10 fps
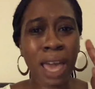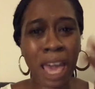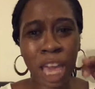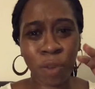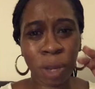
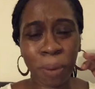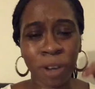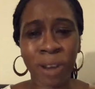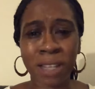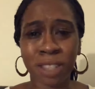angry
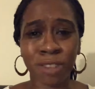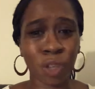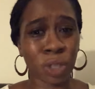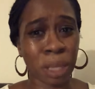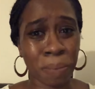progressives
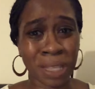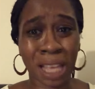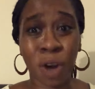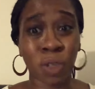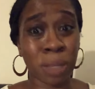or yippies
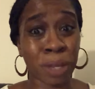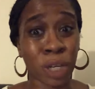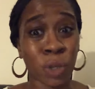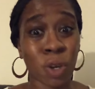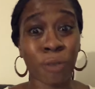that only been
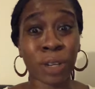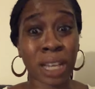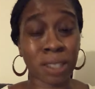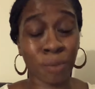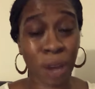in New York for
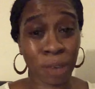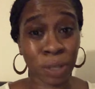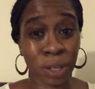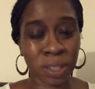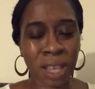less than 5
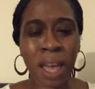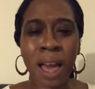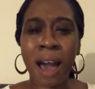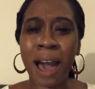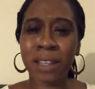years,
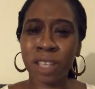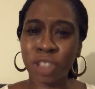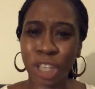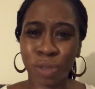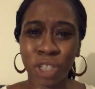I
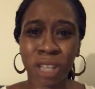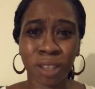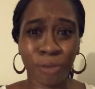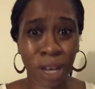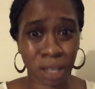suggest you shut
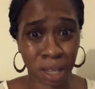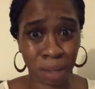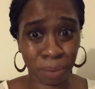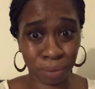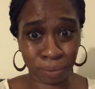the fuck up.